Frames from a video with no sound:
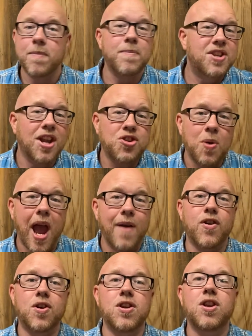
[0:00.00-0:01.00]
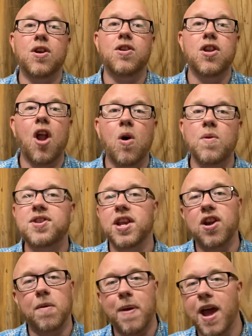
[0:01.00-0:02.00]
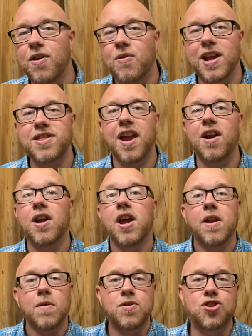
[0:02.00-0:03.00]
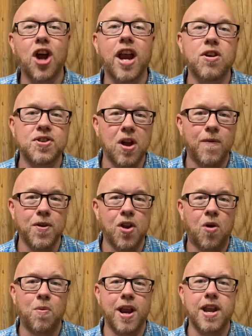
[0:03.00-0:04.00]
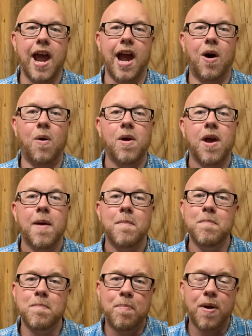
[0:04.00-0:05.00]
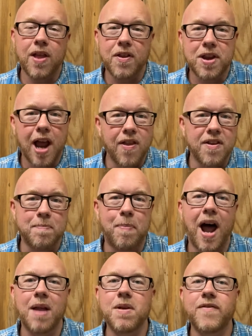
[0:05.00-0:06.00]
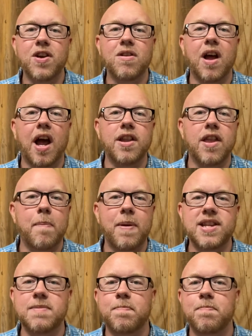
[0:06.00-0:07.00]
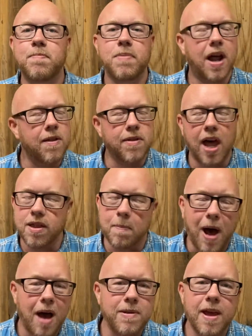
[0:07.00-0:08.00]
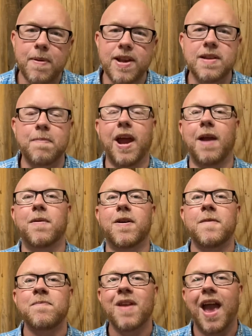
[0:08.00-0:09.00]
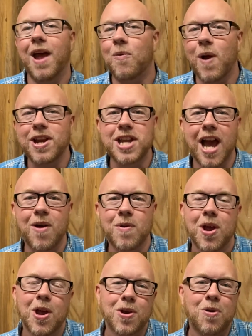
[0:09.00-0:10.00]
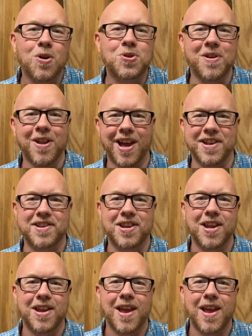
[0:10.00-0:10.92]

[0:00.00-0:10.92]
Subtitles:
since you have your notes and your pen right there, jot yourself a note right now. Put it on the bottom of on the bottom of that piece of paper and write down grocery list.